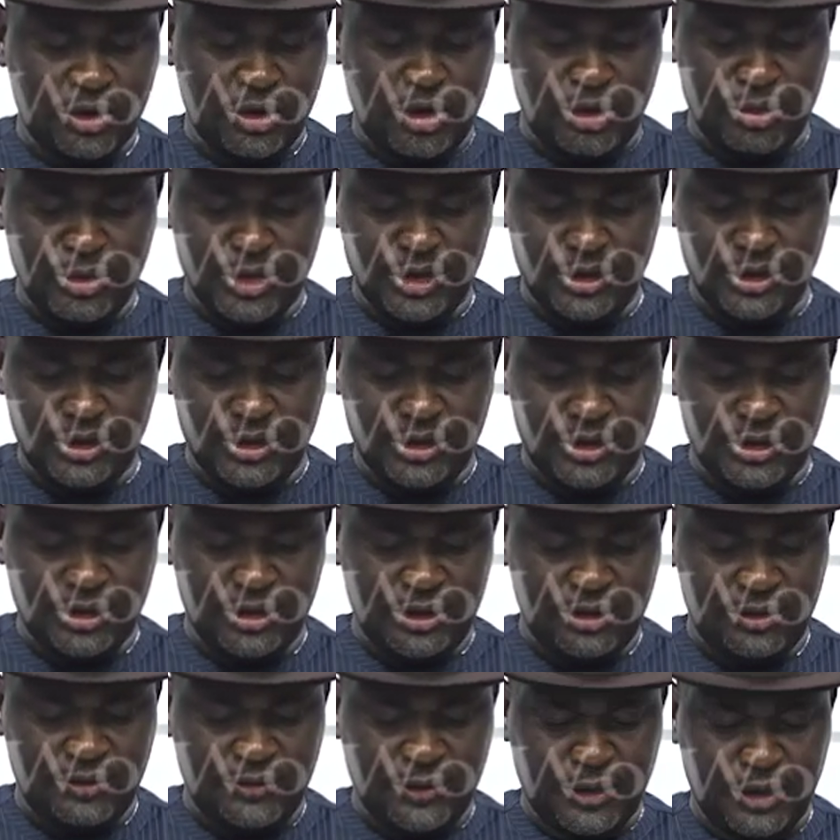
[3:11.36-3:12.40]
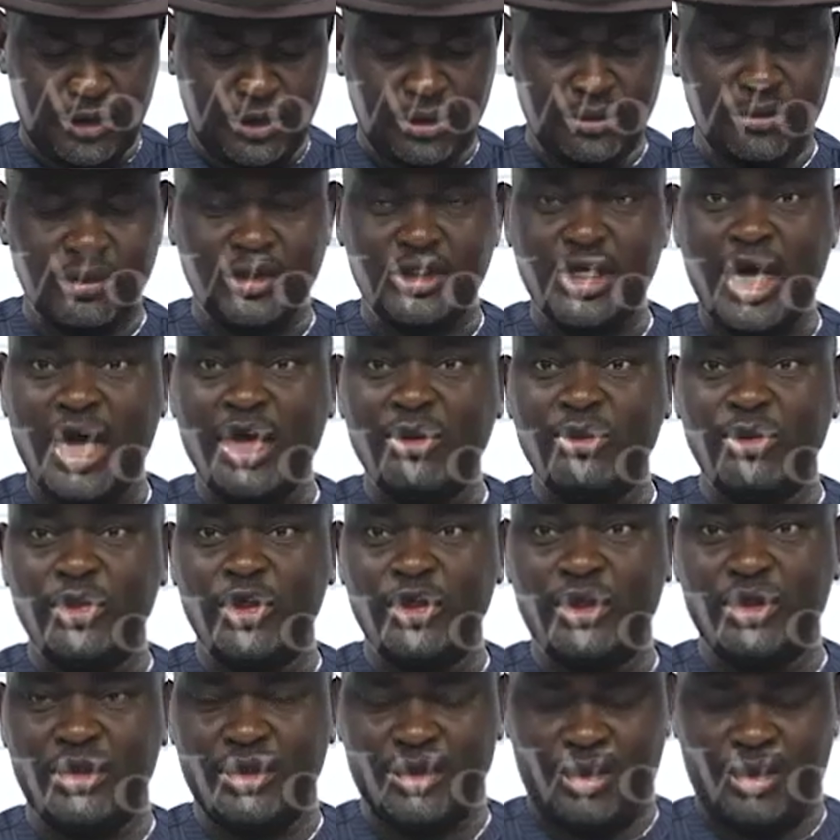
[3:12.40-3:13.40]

community, for the untimely